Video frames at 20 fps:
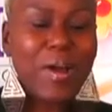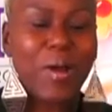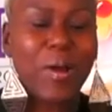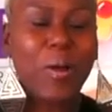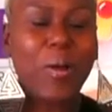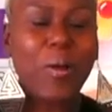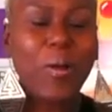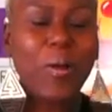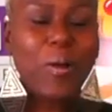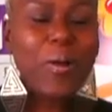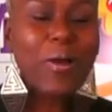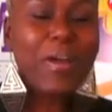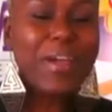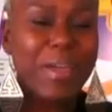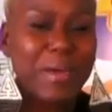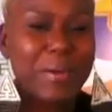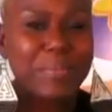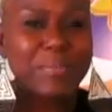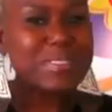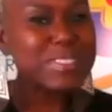
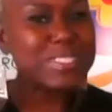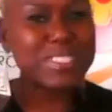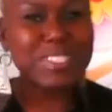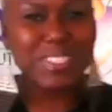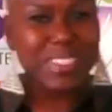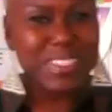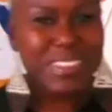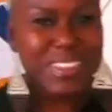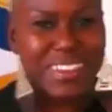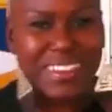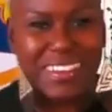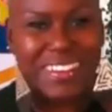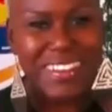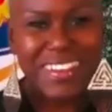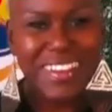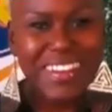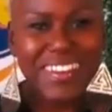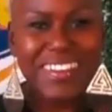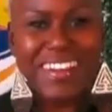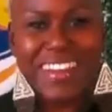OMG,
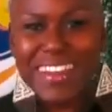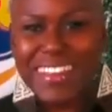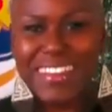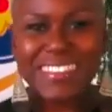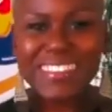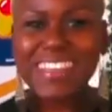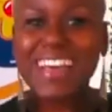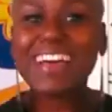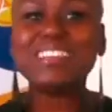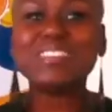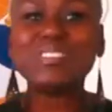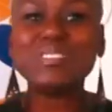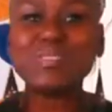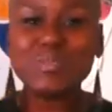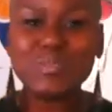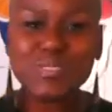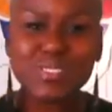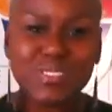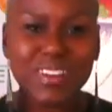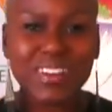right? As
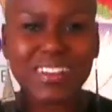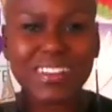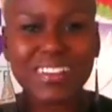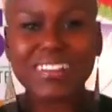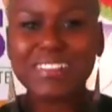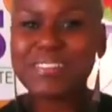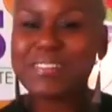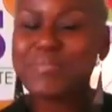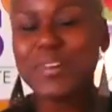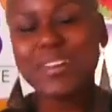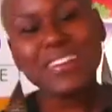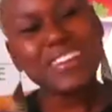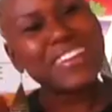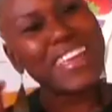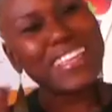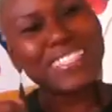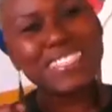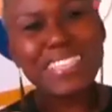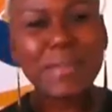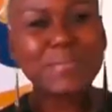usual. But the
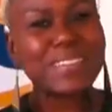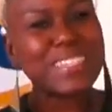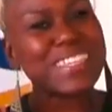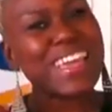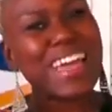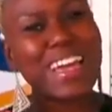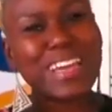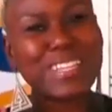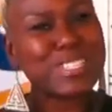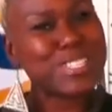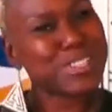next time she can't